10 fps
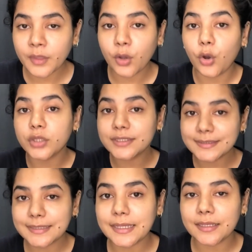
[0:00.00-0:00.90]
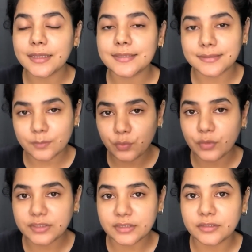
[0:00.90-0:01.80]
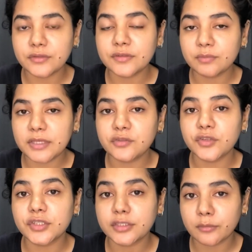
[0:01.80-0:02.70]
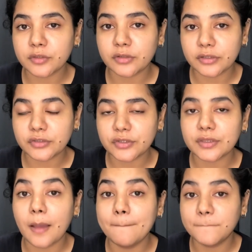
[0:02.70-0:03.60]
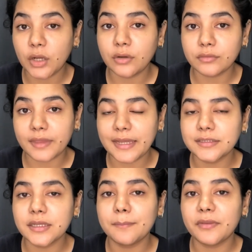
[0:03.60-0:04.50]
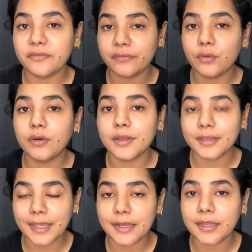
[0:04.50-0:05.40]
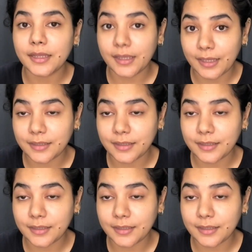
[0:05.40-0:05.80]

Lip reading: on the skin, it's important to speak to your dermatologist about that before getting ink.